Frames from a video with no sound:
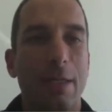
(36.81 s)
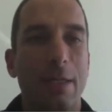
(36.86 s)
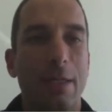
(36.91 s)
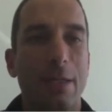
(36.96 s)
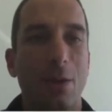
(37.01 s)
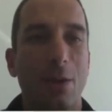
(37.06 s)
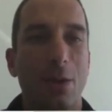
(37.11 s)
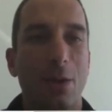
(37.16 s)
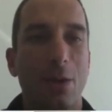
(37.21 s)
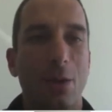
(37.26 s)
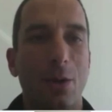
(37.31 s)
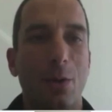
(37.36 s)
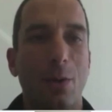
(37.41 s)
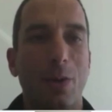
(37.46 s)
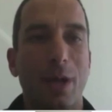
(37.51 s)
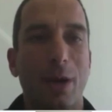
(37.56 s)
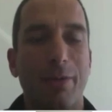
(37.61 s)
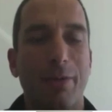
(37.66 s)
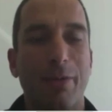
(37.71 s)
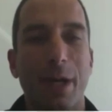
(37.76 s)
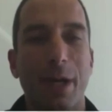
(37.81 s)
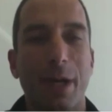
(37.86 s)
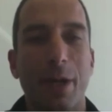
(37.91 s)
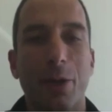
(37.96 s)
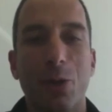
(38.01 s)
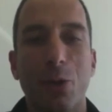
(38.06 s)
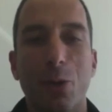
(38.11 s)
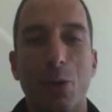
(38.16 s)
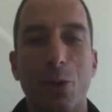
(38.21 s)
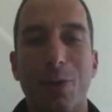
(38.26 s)
So without
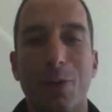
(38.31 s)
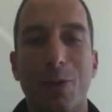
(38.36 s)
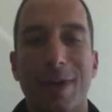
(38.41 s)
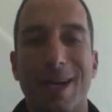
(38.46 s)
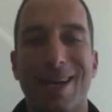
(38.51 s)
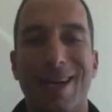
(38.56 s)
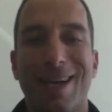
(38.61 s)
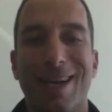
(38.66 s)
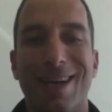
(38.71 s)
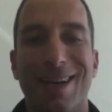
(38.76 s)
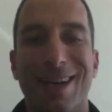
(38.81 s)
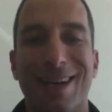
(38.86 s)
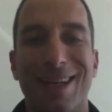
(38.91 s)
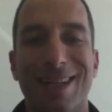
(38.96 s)
further ado, uh,